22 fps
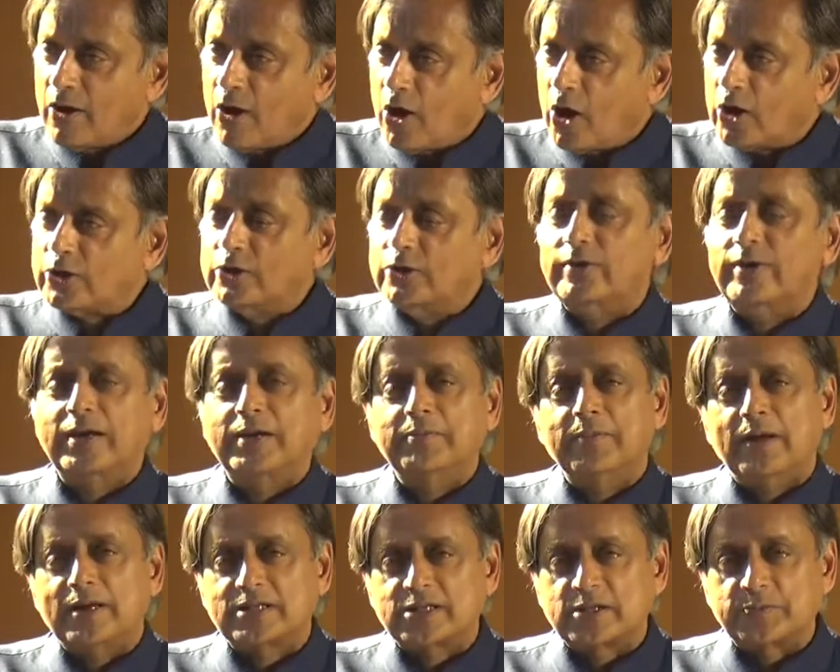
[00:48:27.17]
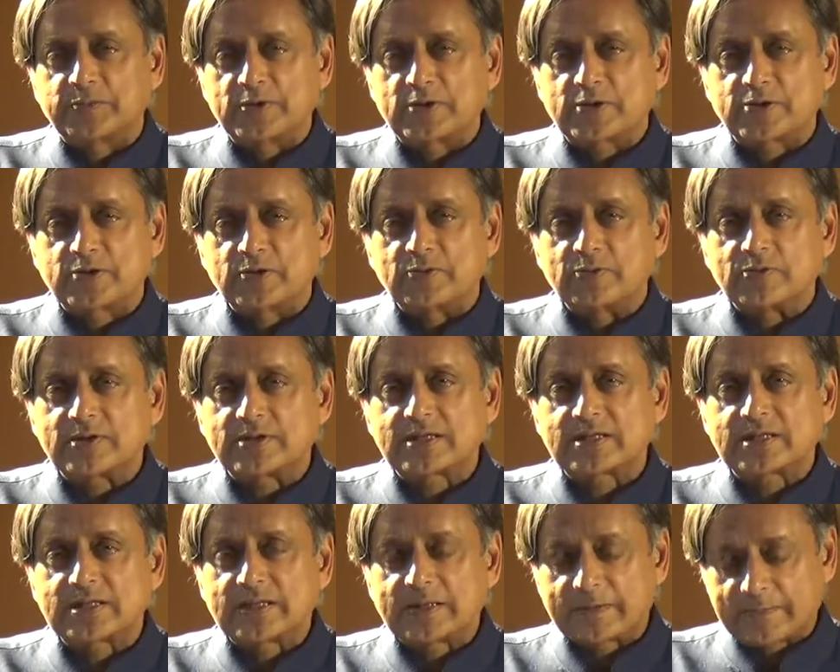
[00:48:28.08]
honoring multiple
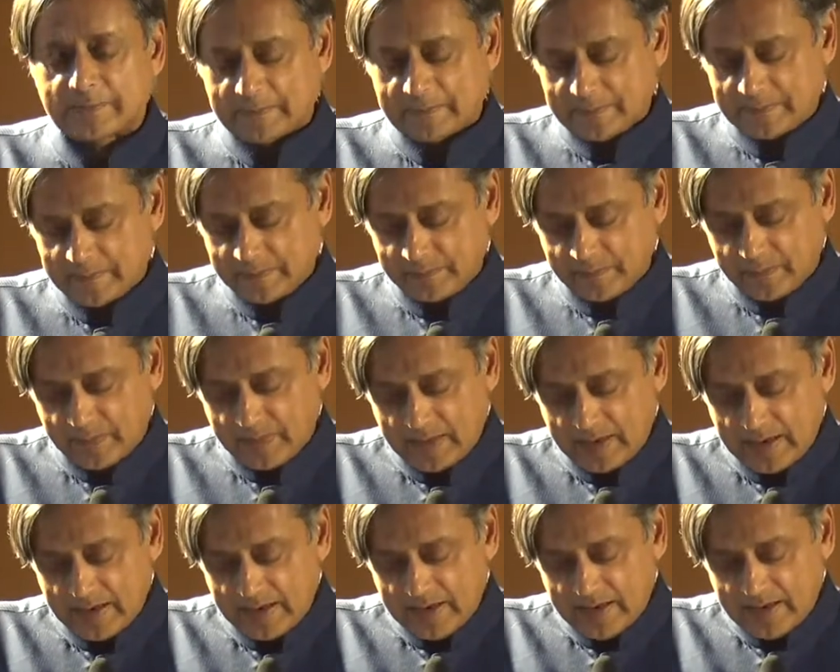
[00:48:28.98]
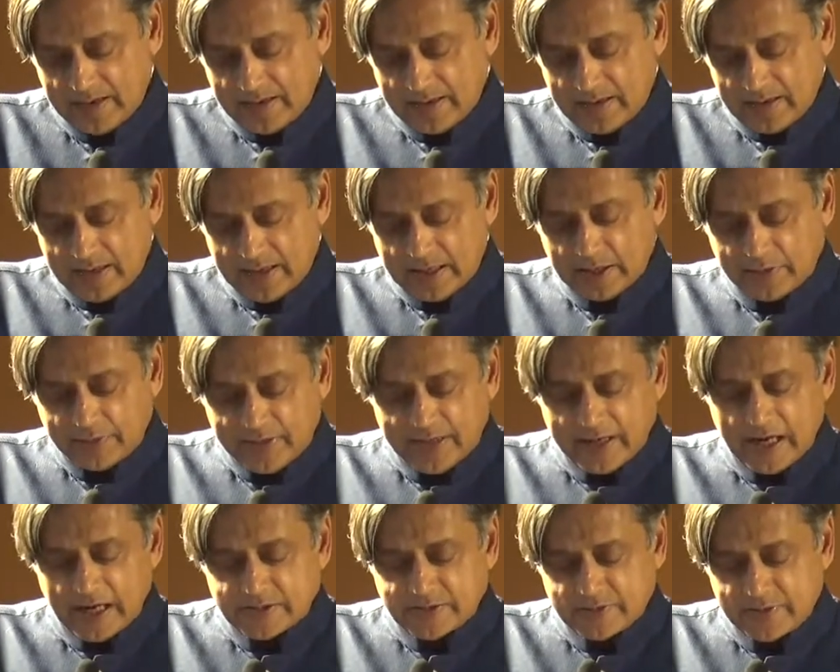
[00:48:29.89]
truths. In
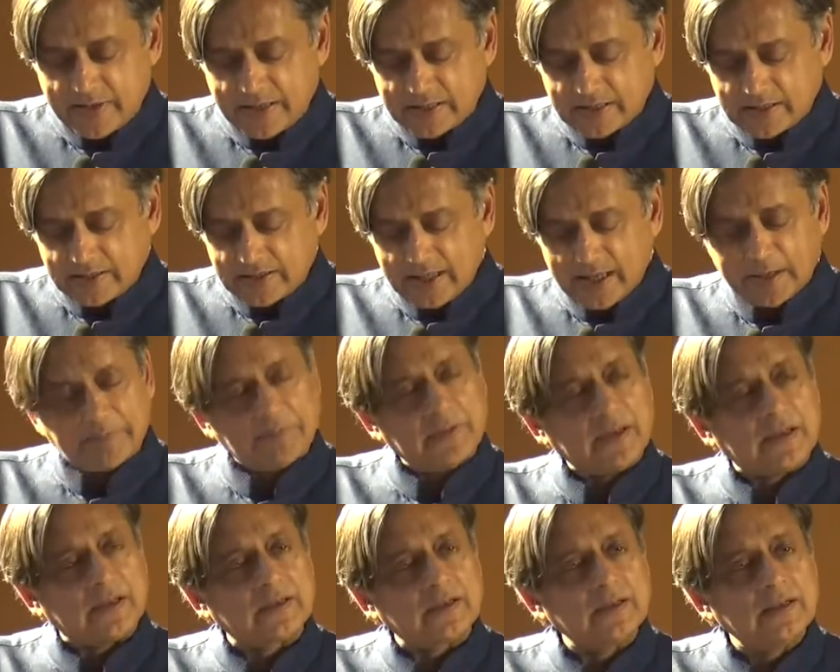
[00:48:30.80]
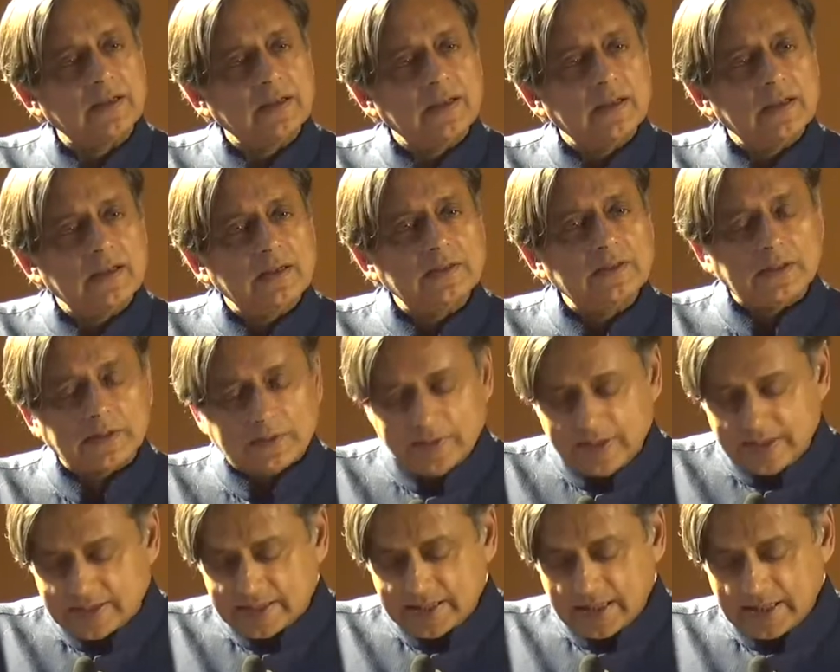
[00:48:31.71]
reiterating the epic, the
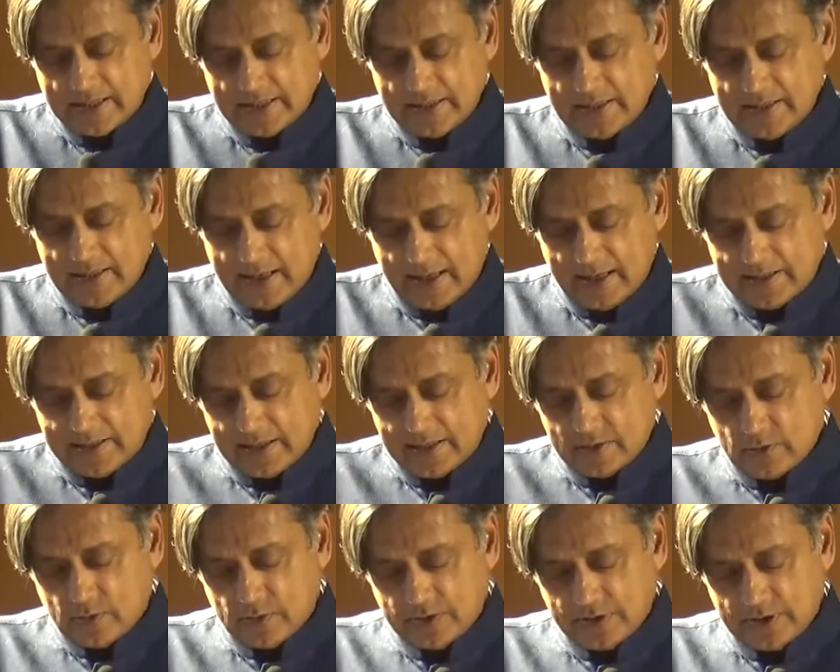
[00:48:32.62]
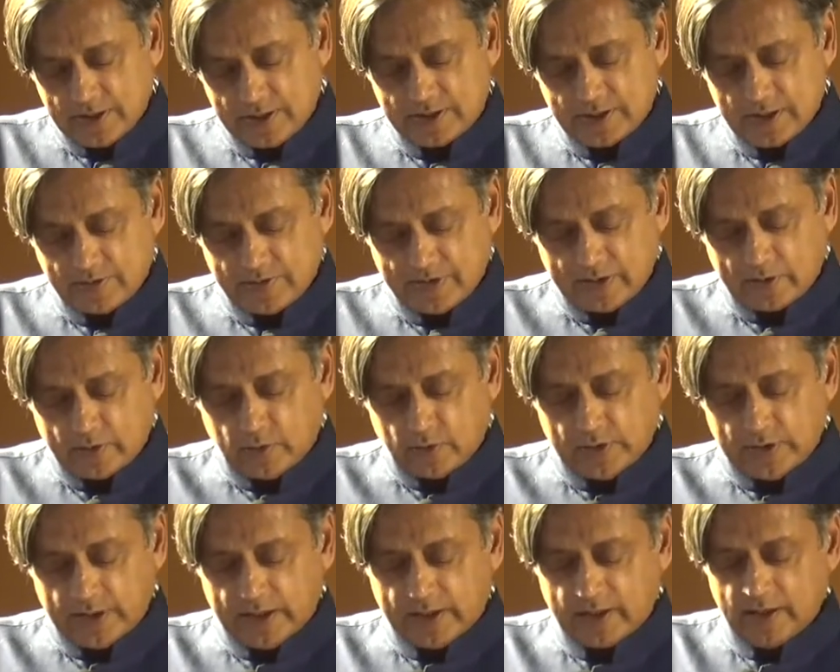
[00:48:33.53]
reteller and his audience are
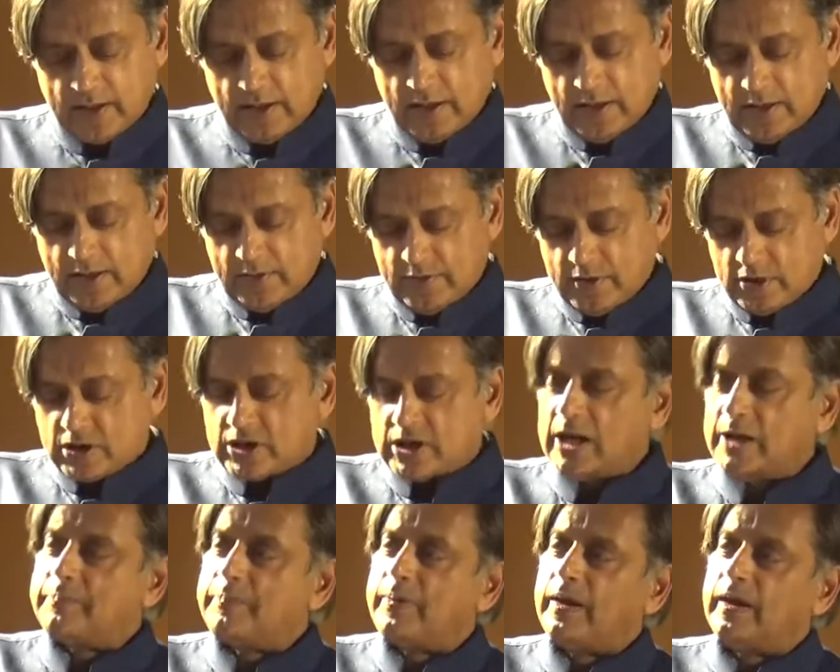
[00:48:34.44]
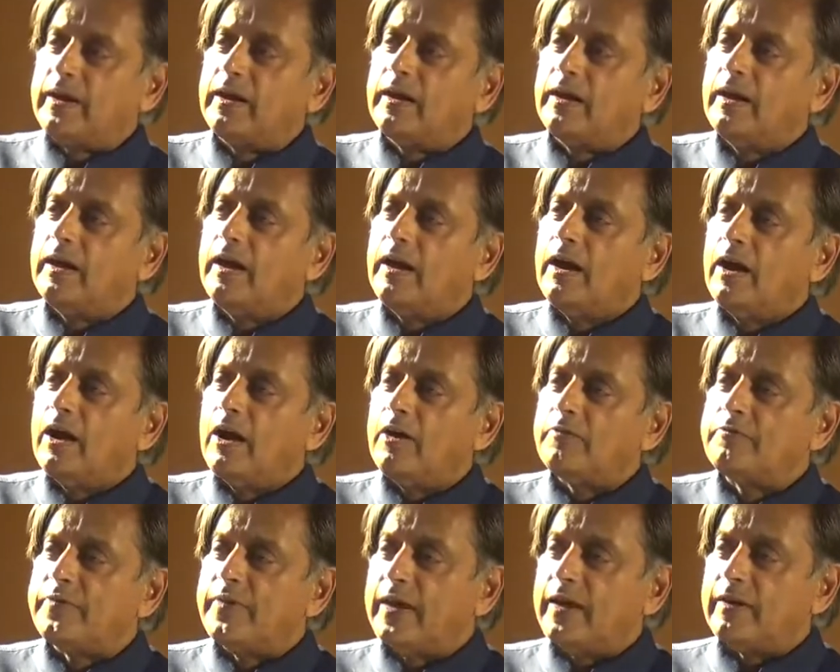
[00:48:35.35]
recalling the shaping
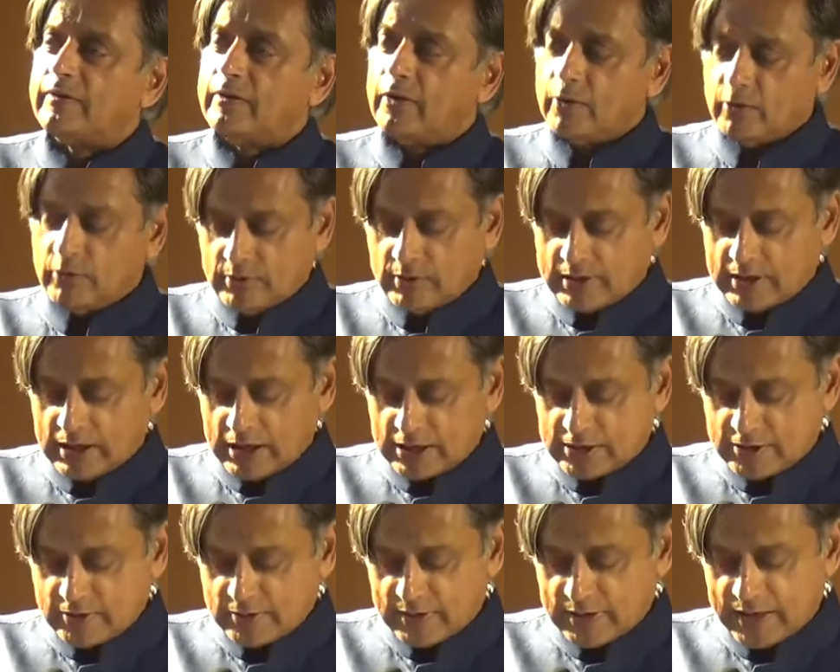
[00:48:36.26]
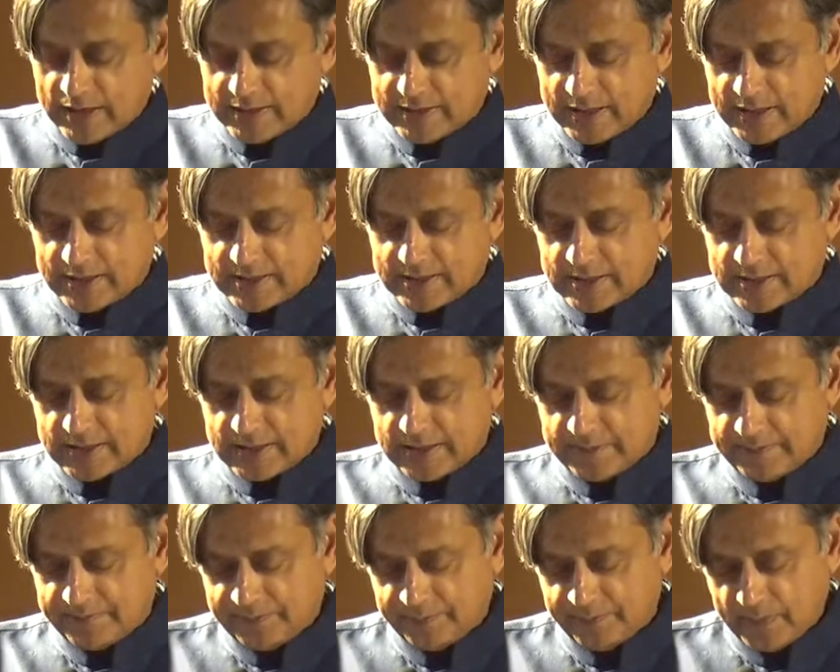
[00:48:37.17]
of their own cultural identity.
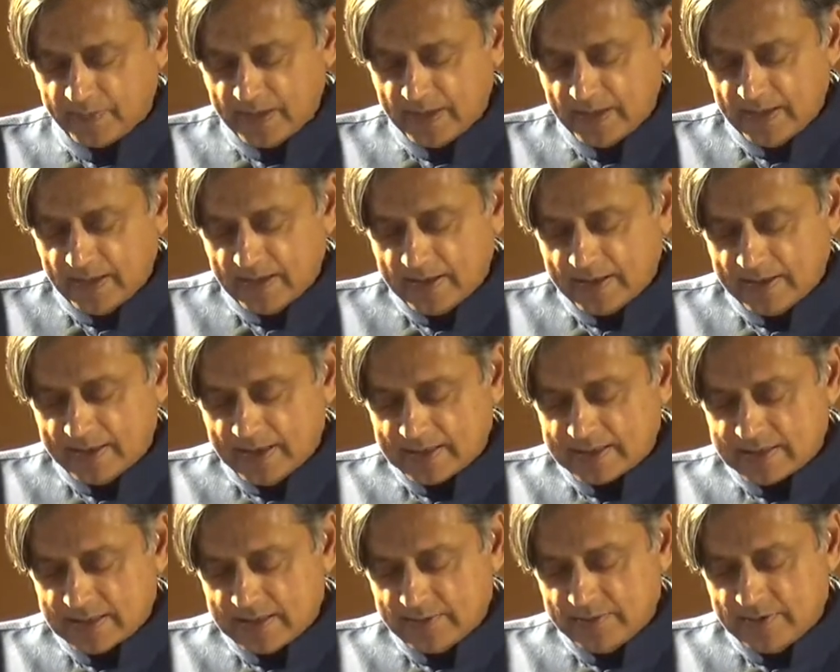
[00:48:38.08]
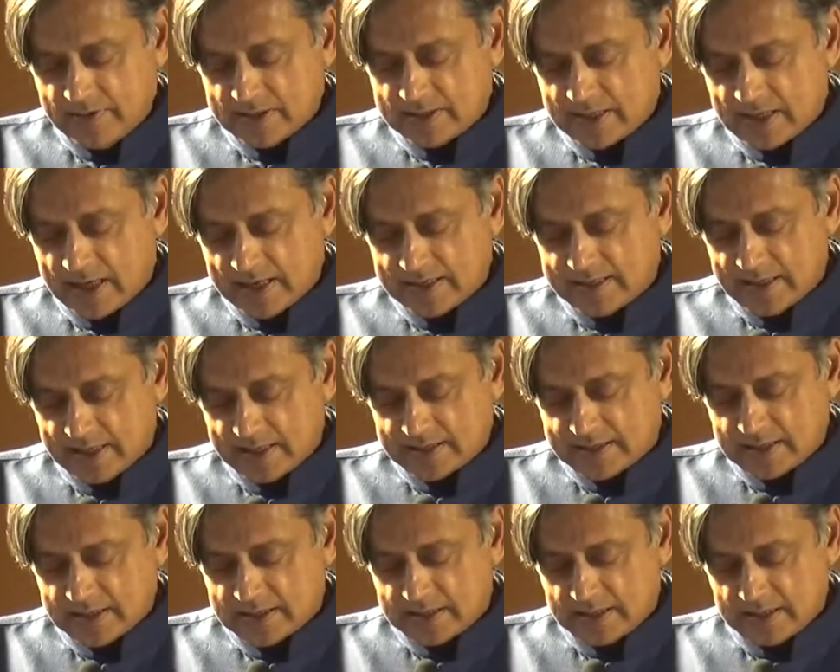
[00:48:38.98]
Yet in this
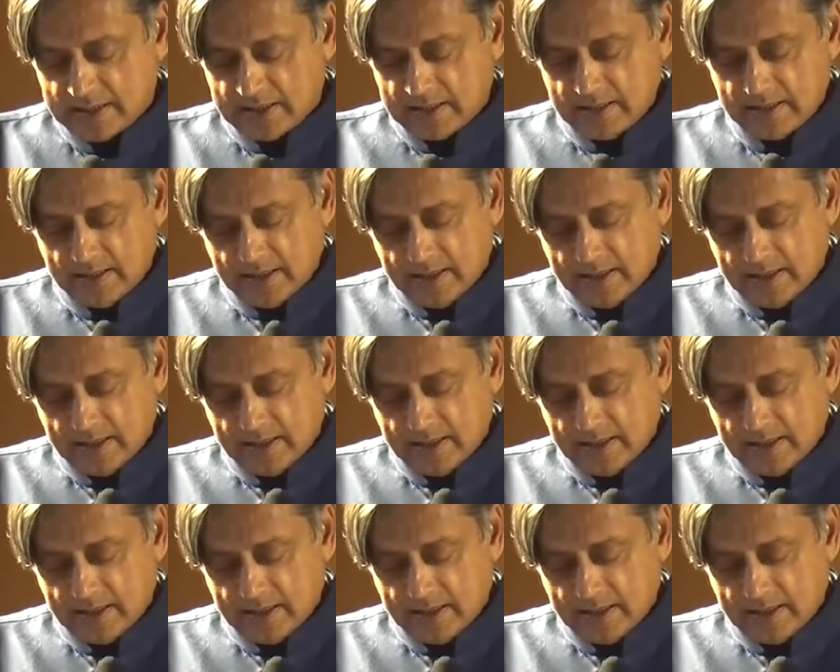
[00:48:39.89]
identity